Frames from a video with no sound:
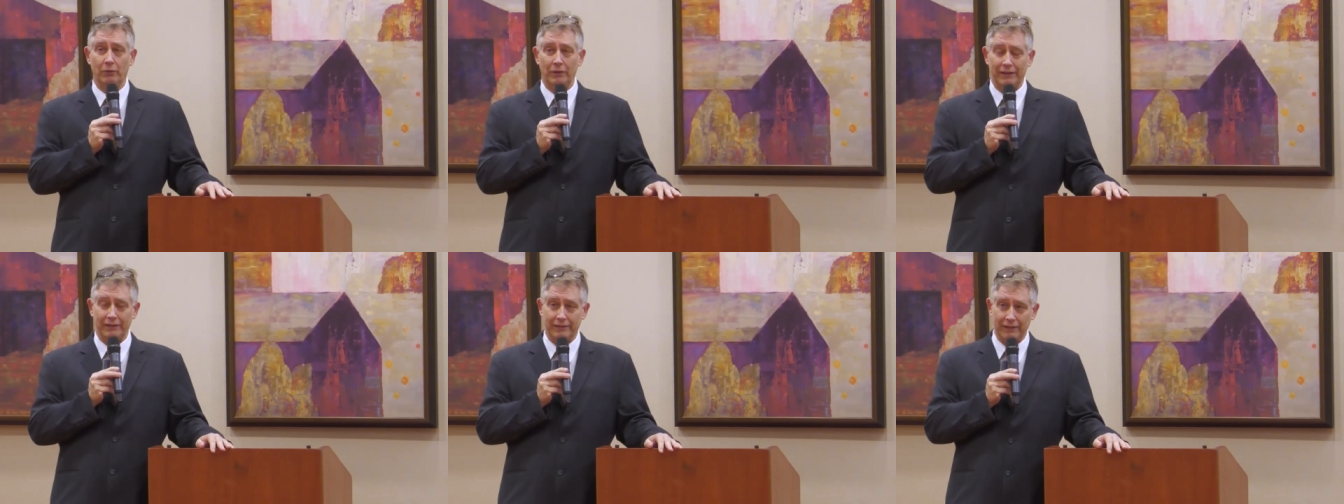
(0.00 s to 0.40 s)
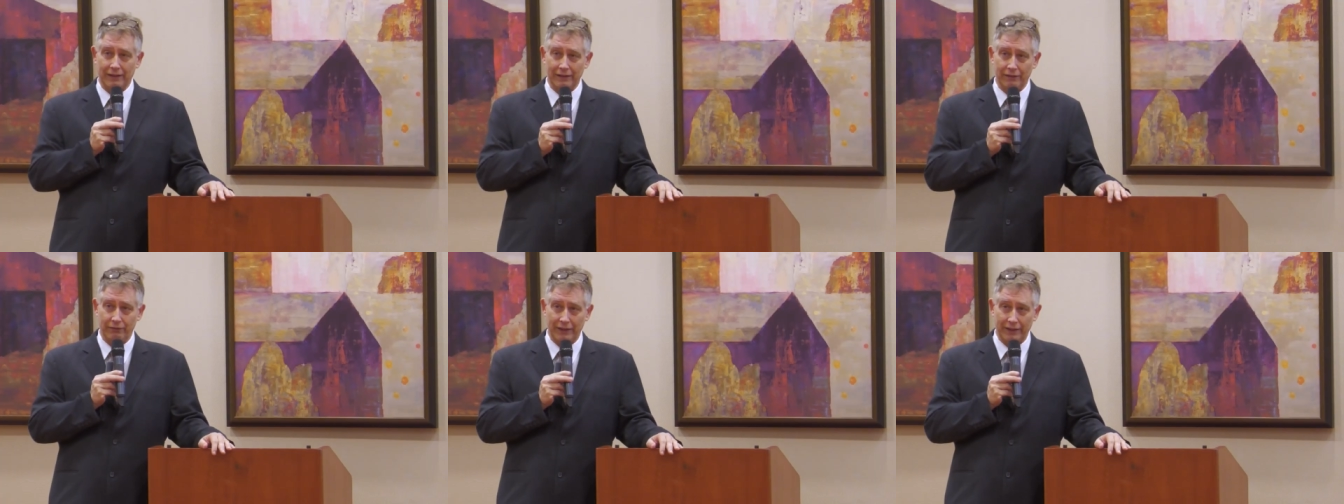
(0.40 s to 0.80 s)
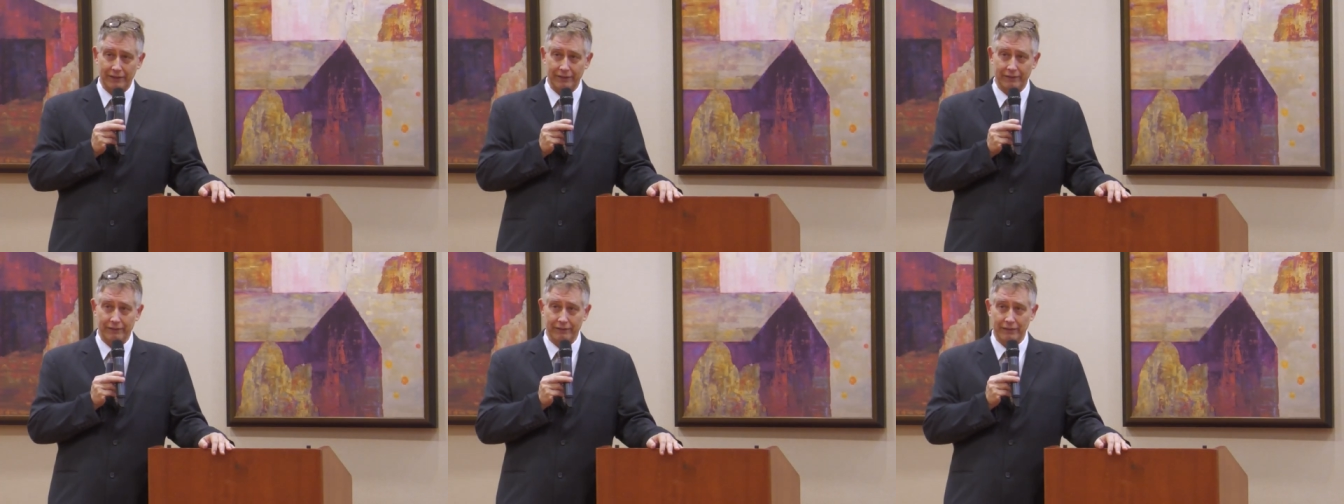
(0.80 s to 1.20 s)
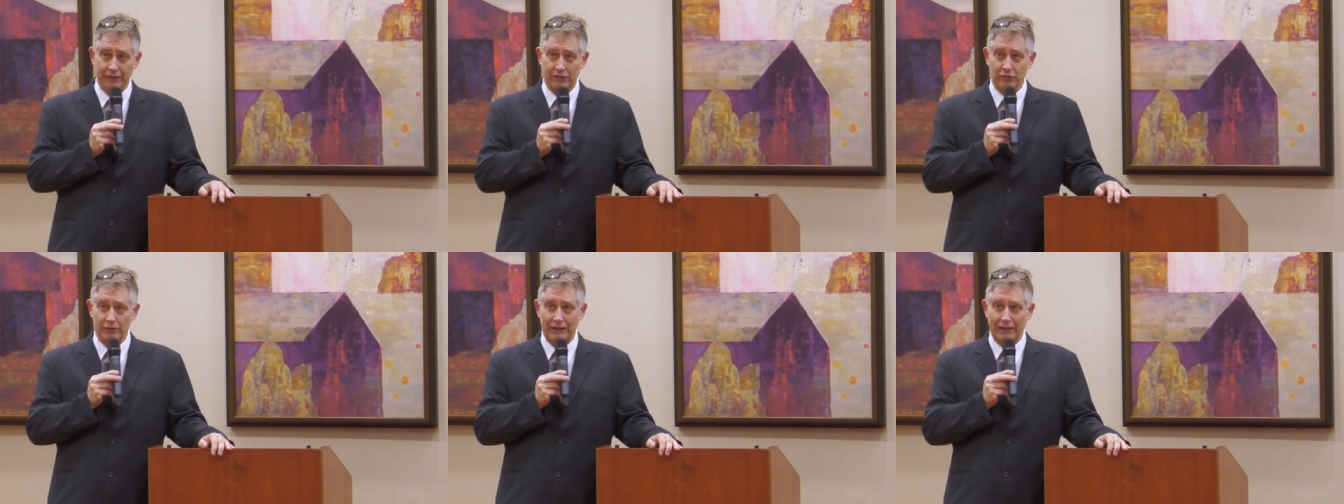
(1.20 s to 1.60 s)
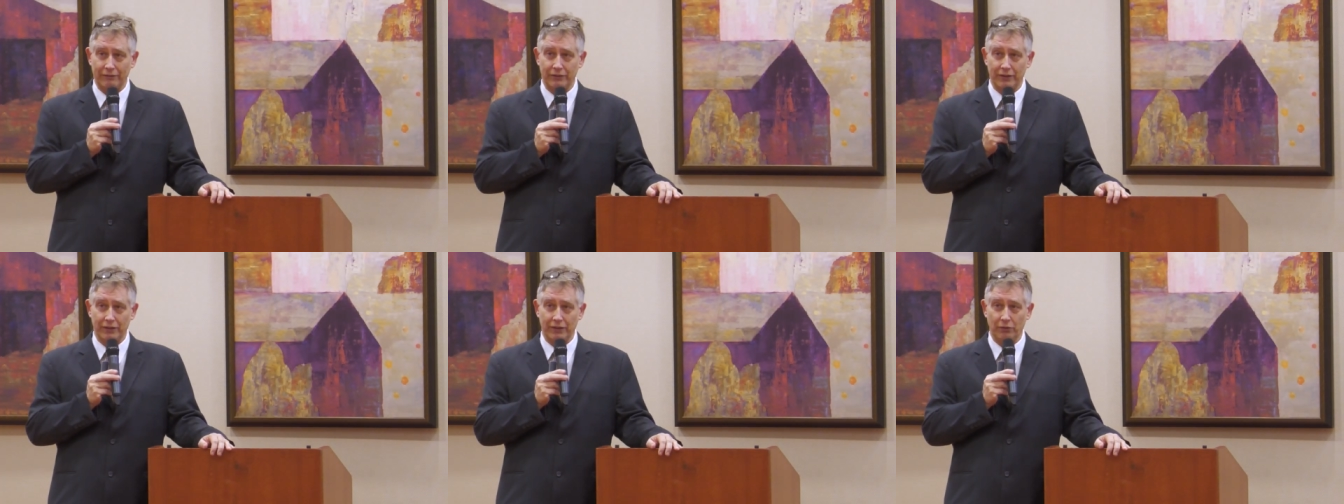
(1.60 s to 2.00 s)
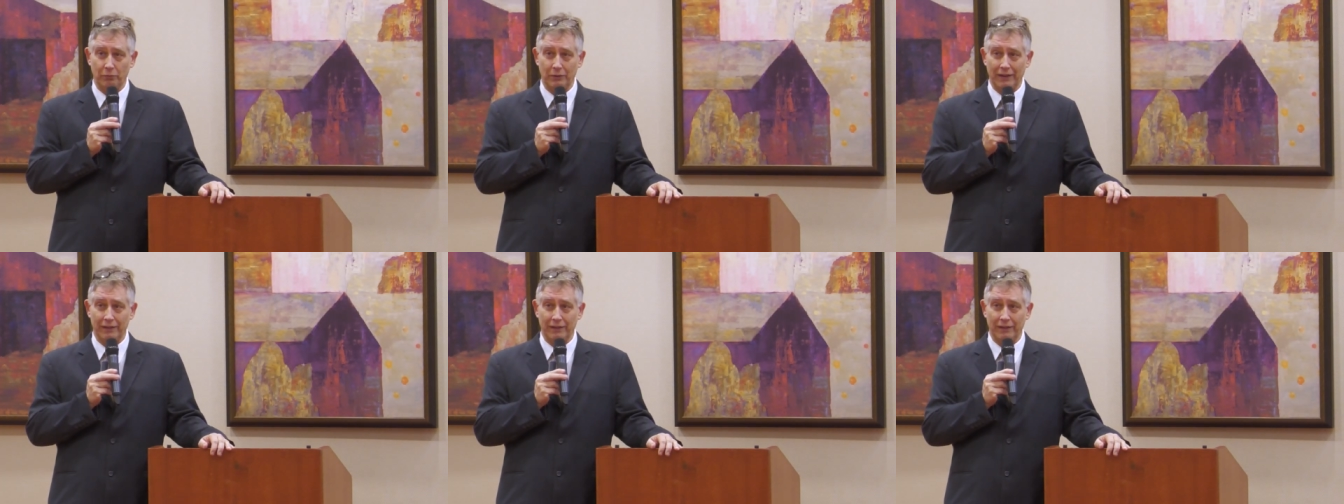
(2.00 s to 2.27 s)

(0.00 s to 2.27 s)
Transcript: annoying side effects that you have to deal